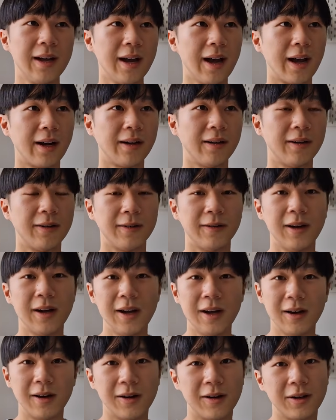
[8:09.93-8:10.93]
I don't know,
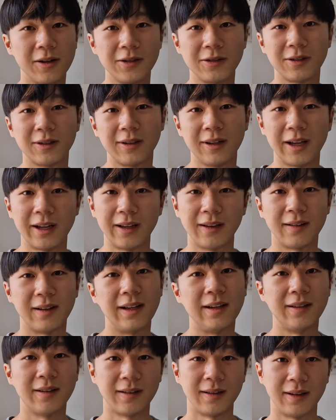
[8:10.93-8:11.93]
100 layers,
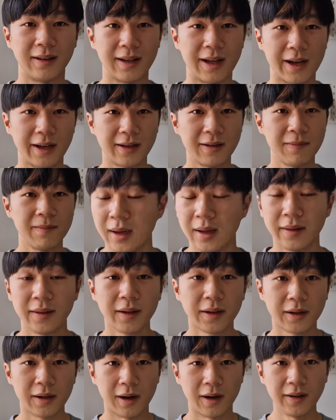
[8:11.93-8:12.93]
it doesn't lag.
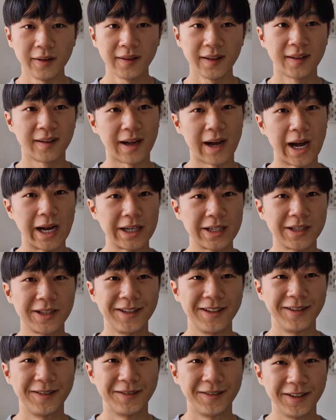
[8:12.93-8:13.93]
The cost is
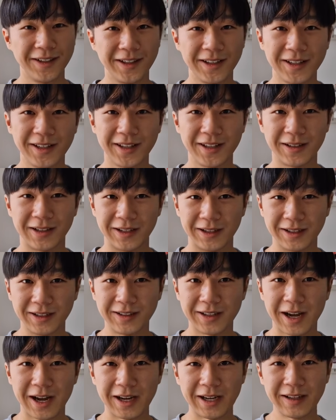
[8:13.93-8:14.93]
actually really
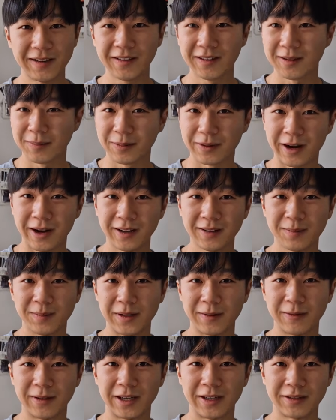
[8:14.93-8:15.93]
good. It surprised
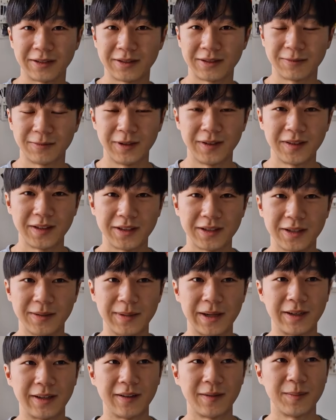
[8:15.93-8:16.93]
me when I was researching
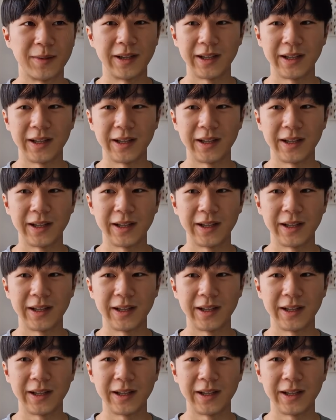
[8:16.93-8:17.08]
about this, but